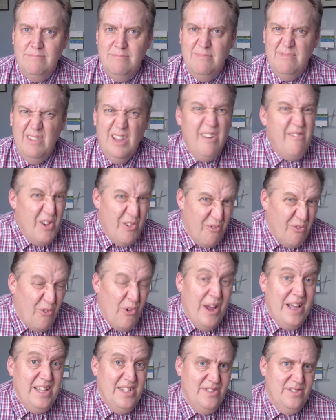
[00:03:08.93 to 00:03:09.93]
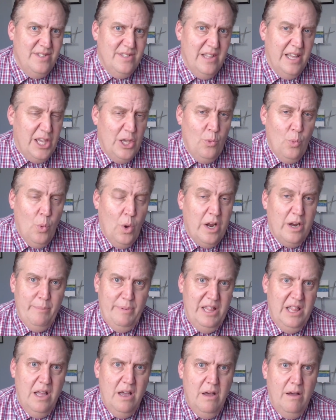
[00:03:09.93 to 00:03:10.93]
Love your friends like you want to be
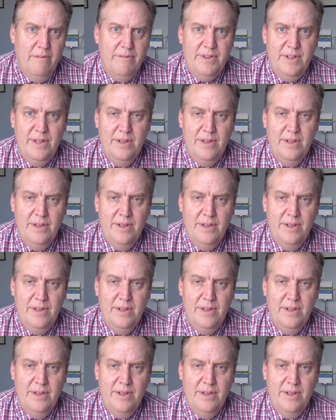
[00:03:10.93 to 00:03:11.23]
loved.